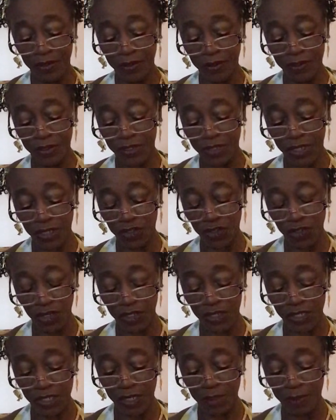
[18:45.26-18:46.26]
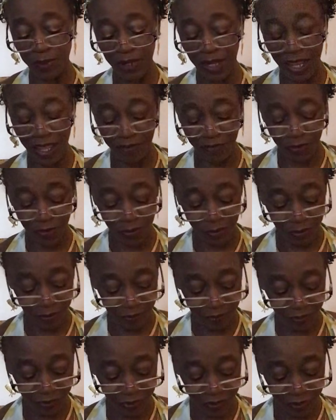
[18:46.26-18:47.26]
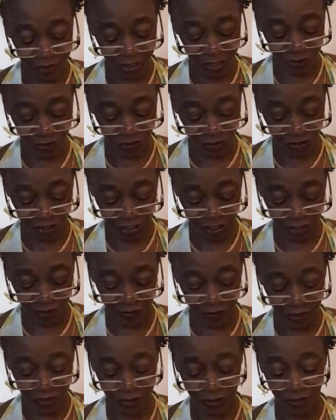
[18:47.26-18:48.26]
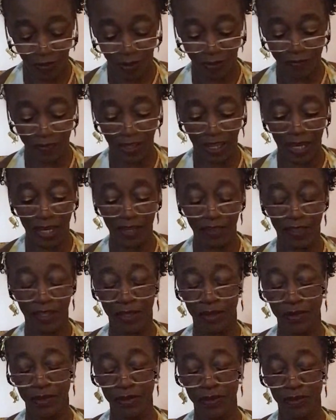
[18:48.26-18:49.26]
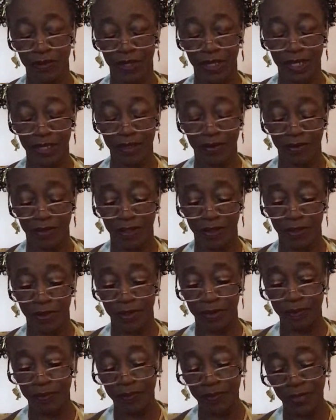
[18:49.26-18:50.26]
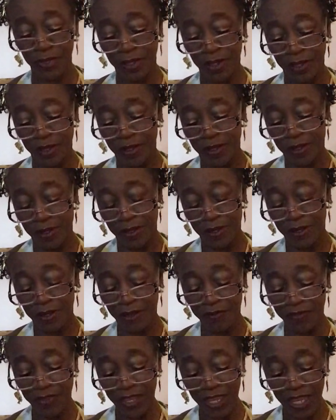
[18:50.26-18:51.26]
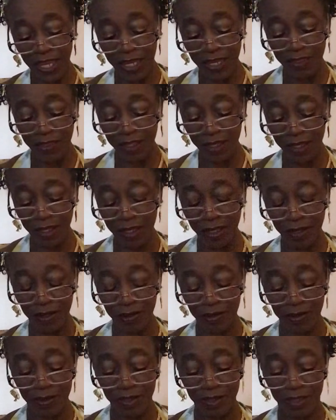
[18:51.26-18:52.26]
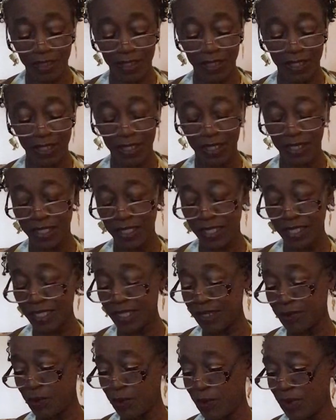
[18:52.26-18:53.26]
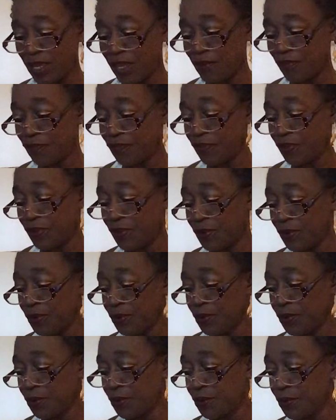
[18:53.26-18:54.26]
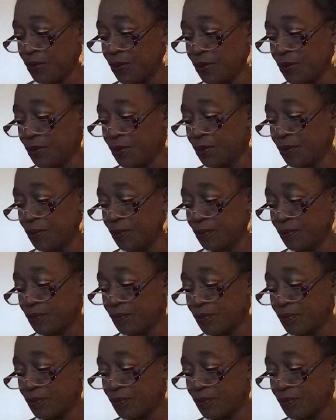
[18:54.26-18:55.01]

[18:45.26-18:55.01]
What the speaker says: on such a deep level. So Sagittarius, you have the 8th house. Okay, not that one. You have the 8th house. And let's see what we have for you.